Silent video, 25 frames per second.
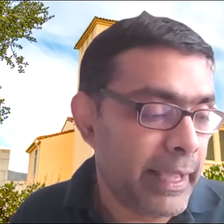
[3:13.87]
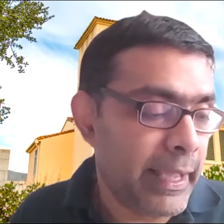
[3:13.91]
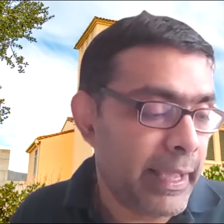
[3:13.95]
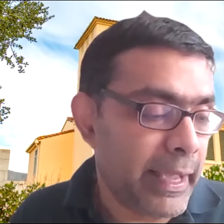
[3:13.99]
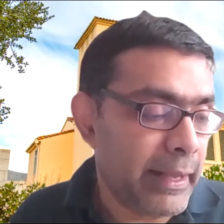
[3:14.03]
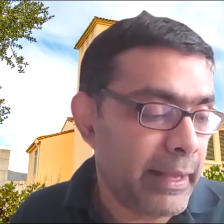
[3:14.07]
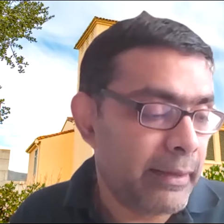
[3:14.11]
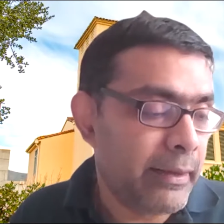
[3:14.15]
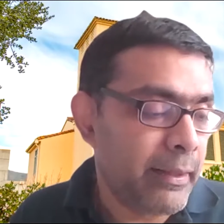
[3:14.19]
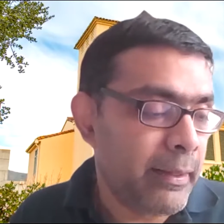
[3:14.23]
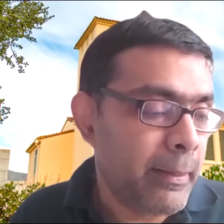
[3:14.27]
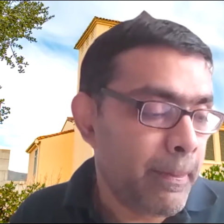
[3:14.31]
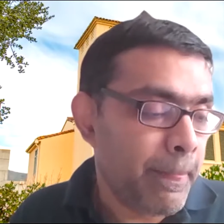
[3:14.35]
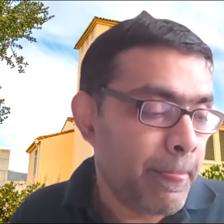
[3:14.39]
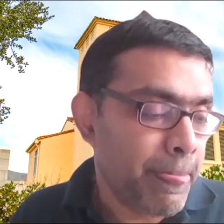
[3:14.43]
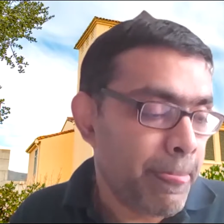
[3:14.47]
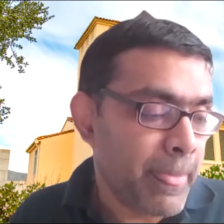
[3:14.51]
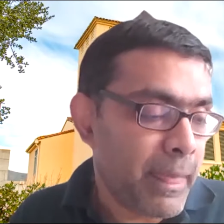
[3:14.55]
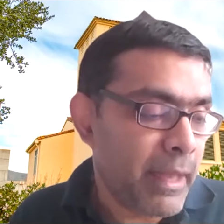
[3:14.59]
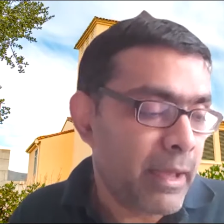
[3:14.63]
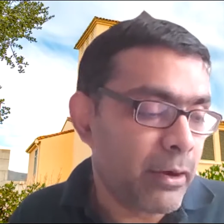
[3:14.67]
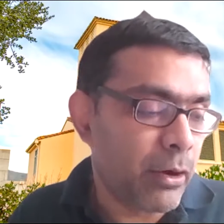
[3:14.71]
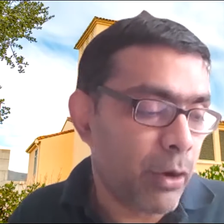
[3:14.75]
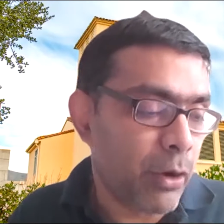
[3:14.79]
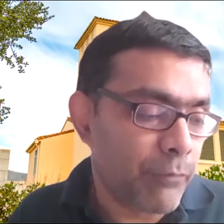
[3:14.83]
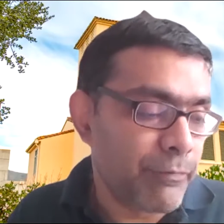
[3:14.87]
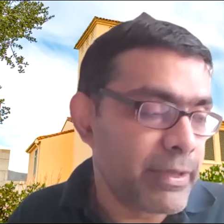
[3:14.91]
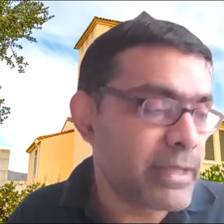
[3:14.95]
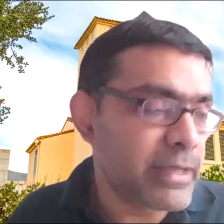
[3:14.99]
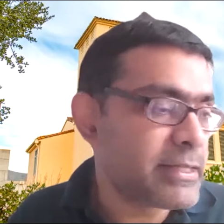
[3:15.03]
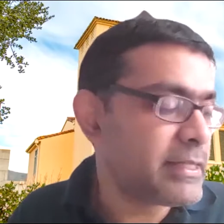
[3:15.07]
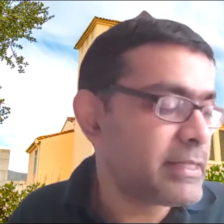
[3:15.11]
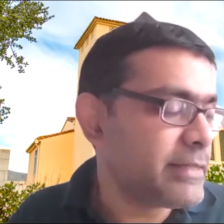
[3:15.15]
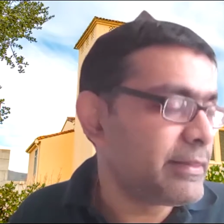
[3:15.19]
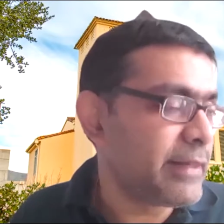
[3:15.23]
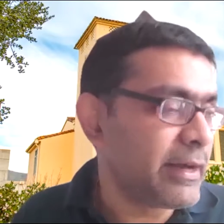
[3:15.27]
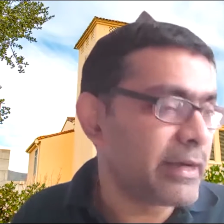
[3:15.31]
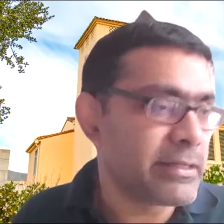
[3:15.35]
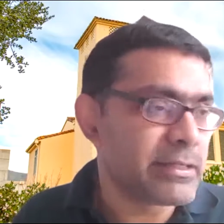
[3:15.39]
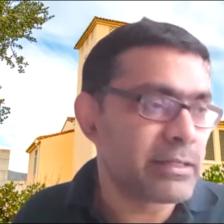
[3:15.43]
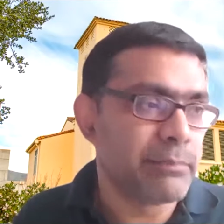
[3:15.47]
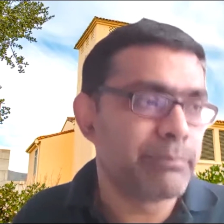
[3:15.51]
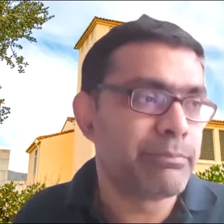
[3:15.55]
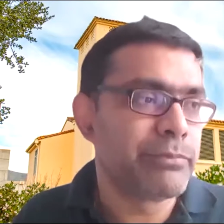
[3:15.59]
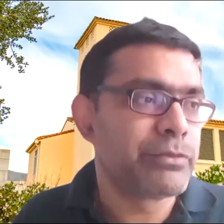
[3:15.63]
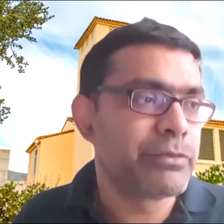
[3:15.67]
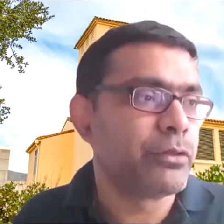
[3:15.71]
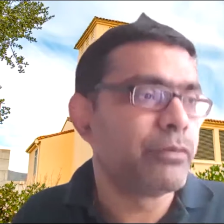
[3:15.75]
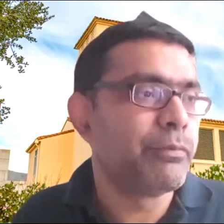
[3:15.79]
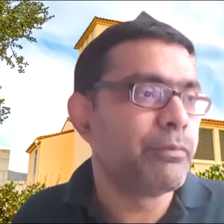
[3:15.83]
And obviously there are
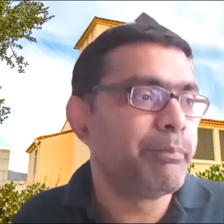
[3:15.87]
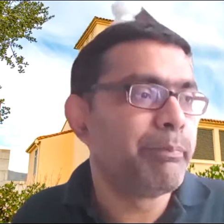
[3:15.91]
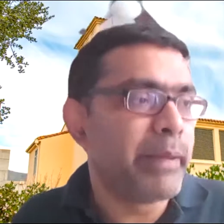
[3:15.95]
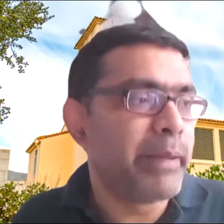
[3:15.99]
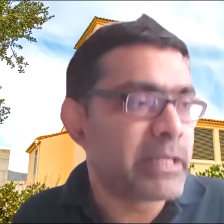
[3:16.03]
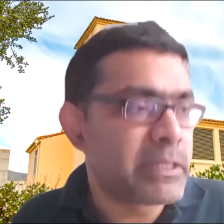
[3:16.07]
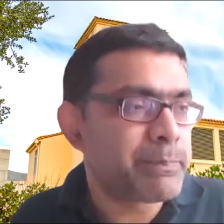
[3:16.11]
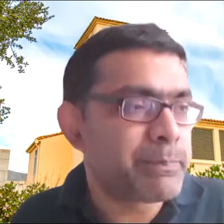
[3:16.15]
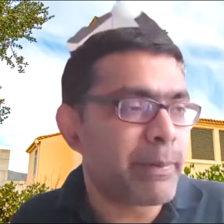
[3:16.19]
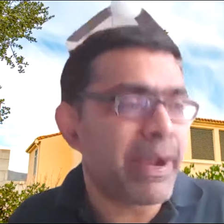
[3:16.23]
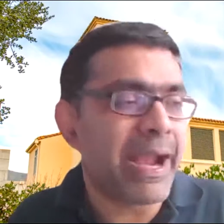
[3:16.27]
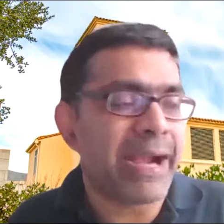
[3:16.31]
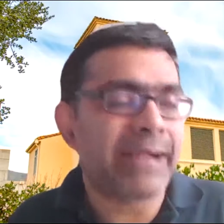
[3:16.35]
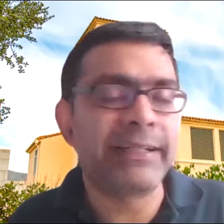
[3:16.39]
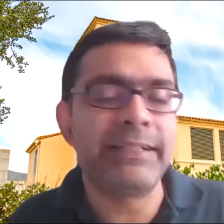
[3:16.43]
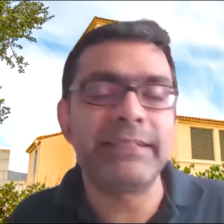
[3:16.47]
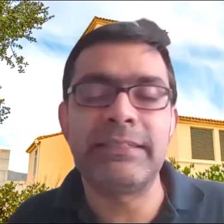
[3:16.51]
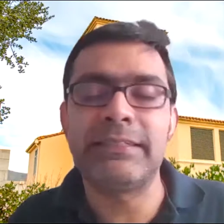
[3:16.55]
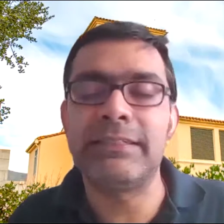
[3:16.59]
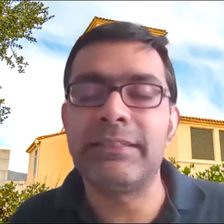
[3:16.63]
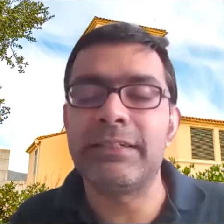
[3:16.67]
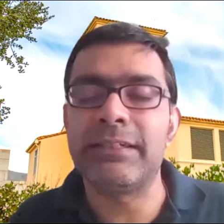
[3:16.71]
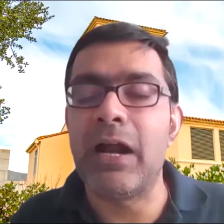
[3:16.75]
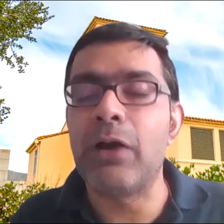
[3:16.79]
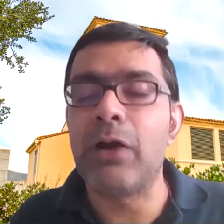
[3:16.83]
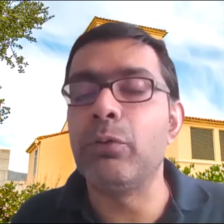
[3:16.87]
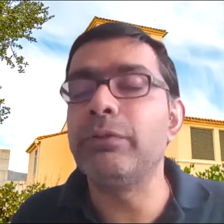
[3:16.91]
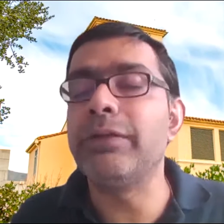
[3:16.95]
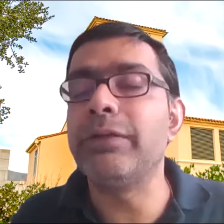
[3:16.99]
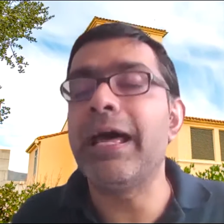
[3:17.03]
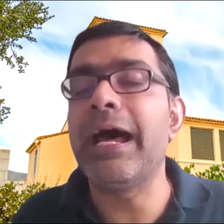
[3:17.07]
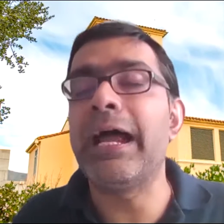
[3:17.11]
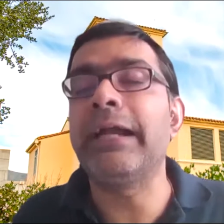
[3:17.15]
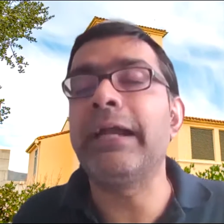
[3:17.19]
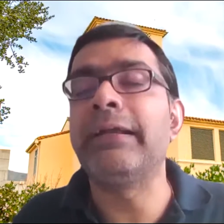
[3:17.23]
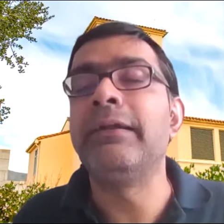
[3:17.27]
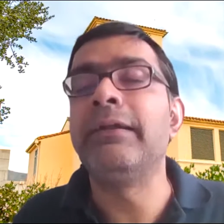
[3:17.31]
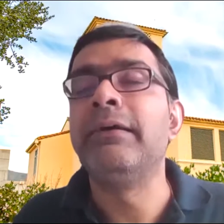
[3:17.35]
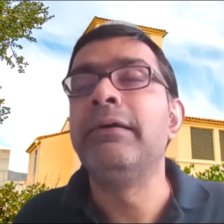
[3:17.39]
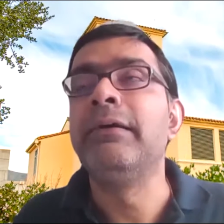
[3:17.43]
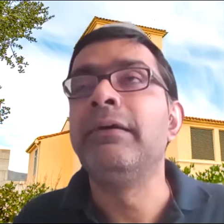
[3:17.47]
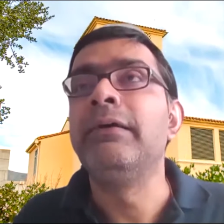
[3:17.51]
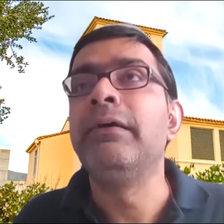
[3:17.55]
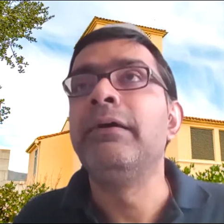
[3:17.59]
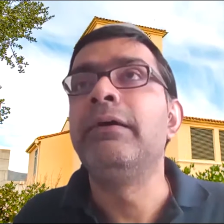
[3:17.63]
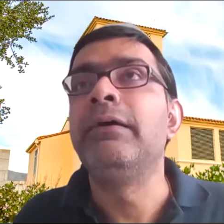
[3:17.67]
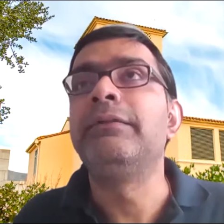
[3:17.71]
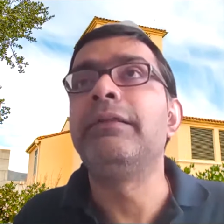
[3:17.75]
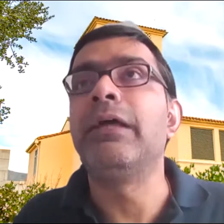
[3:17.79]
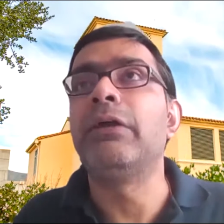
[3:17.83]
some sort of best practices around that
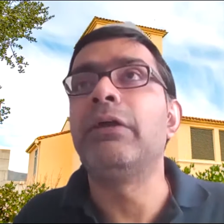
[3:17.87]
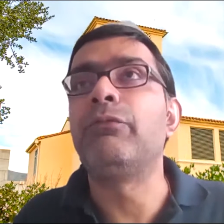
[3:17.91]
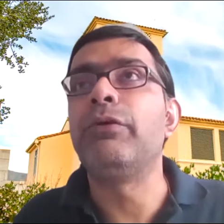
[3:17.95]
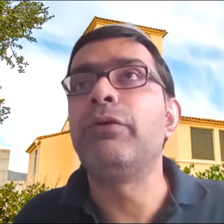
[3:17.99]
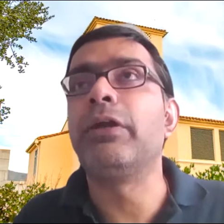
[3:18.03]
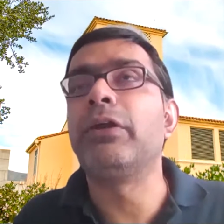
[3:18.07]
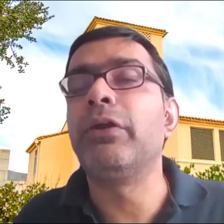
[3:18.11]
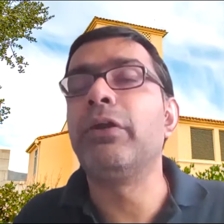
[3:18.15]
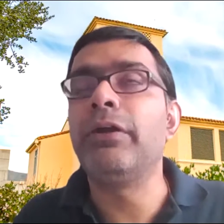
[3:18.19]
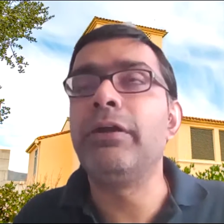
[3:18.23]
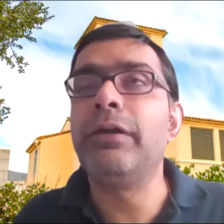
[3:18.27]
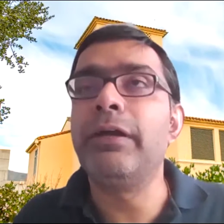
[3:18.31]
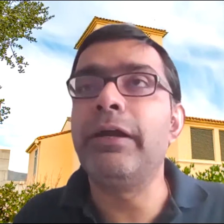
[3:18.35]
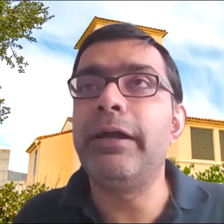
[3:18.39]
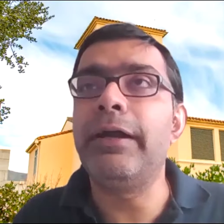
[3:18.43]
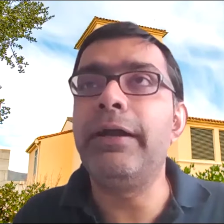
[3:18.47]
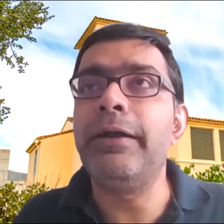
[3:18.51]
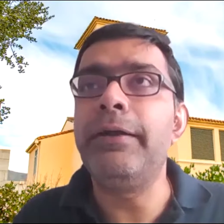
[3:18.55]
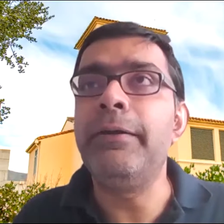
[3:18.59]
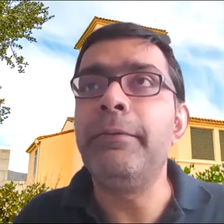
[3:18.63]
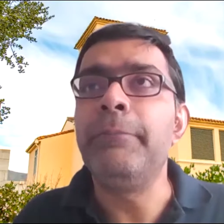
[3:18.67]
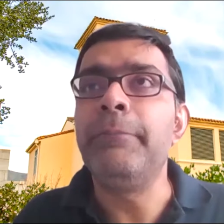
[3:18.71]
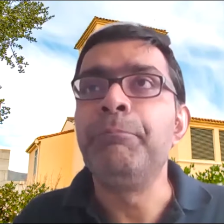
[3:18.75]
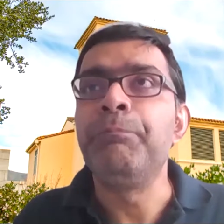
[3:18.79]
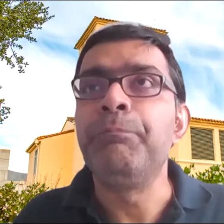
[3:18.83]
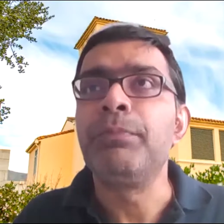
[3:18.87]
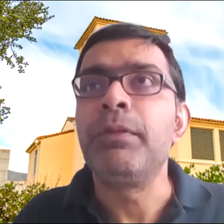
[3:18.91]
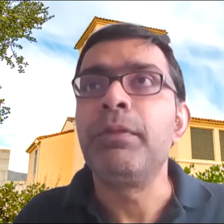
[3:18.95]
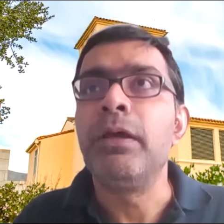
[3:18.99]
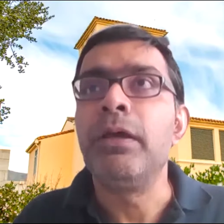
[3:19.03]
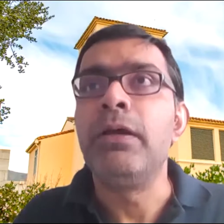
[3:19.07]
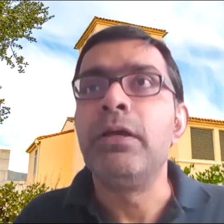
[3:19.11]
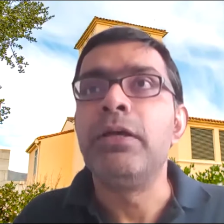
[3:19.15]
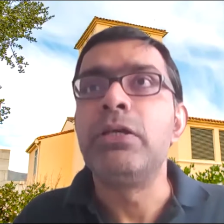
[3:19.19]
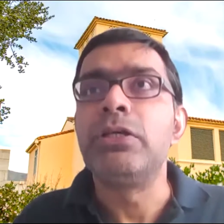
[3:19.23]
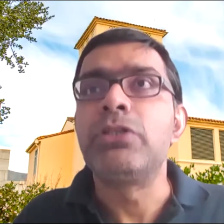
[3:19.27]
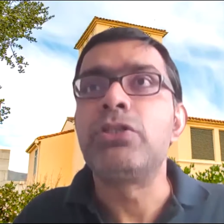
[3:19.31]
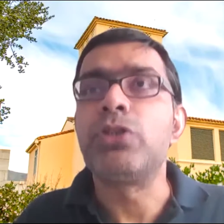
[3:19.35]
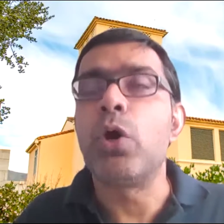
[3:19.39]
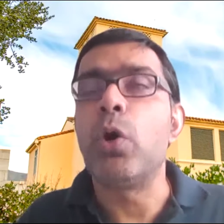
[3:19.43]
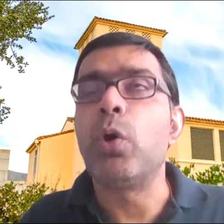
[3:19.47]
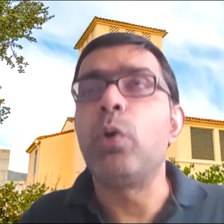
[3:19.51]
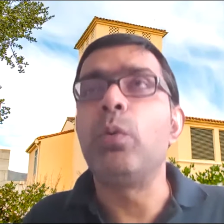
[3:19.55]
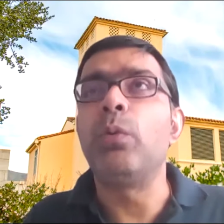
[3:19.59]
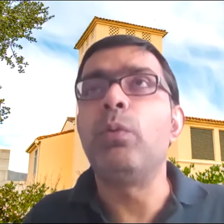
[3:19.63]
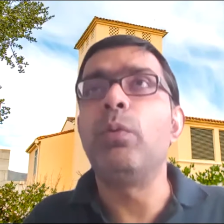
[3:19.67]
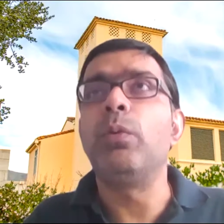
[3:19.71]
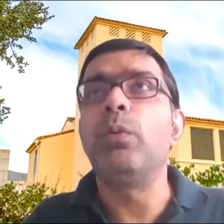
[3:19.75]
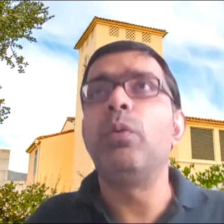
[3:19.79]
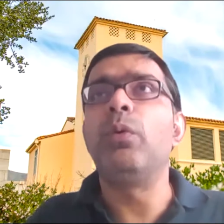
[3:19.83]
we're going to learn.
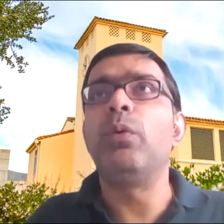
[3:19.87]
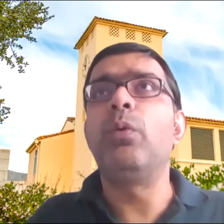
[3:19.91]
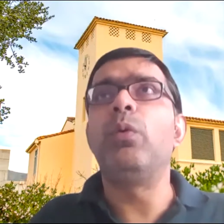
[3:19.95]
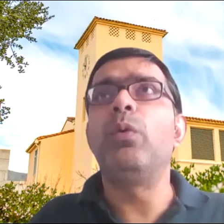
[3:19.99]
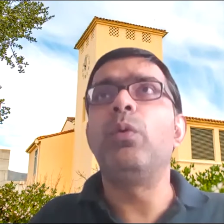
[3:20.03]
So